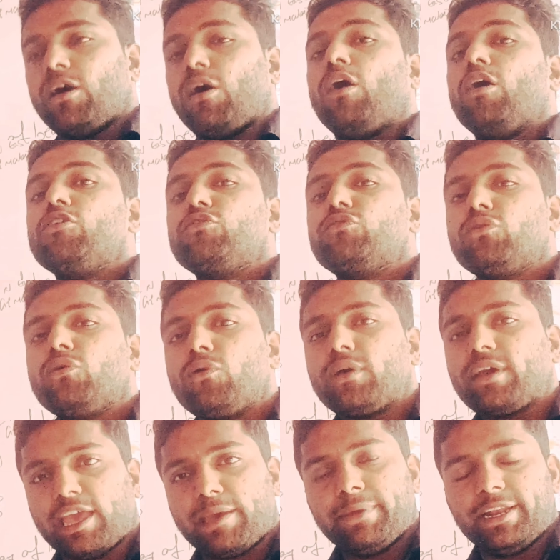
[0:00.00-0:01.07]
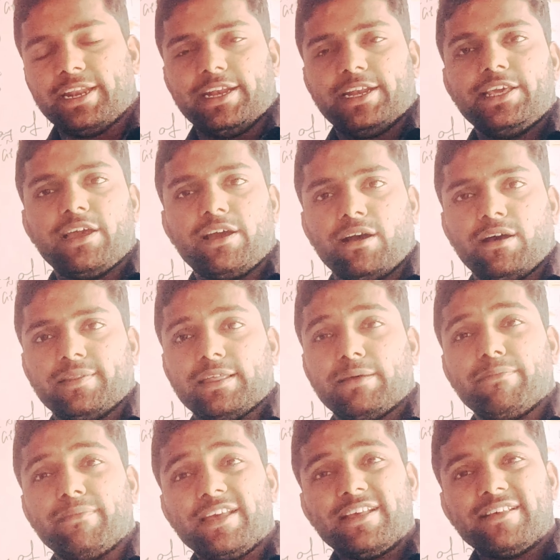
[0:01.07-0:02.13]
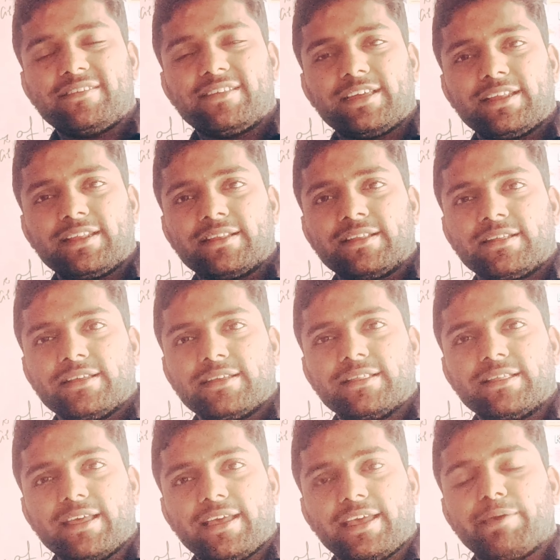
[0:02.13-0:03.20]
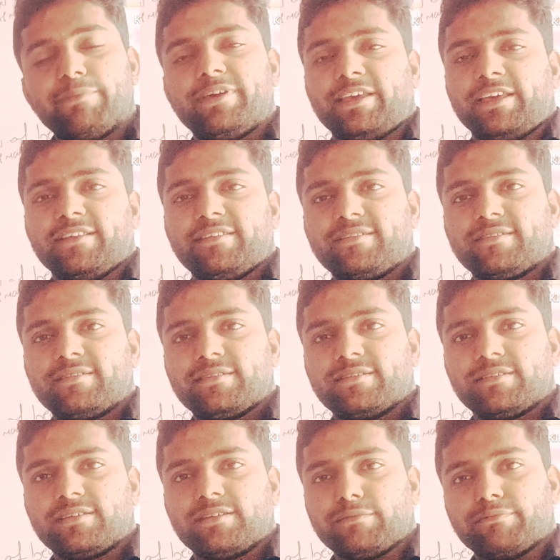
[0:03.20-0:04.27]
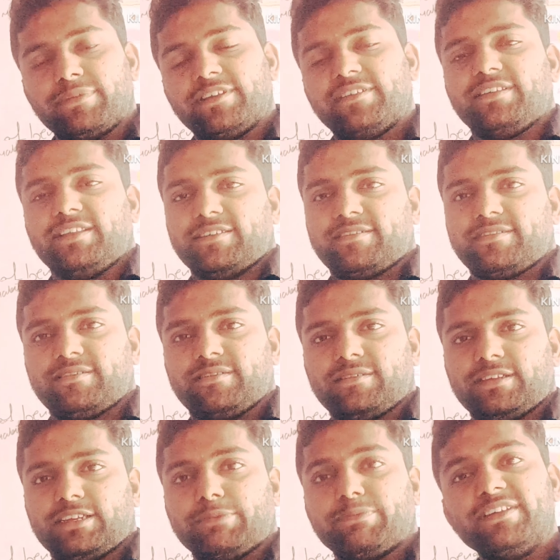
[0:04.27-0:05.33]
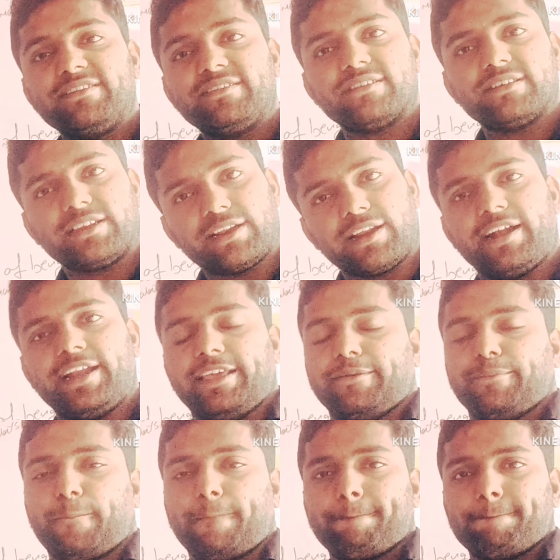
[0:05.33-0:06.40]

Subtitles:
also came in India. The major aim is business, means trading.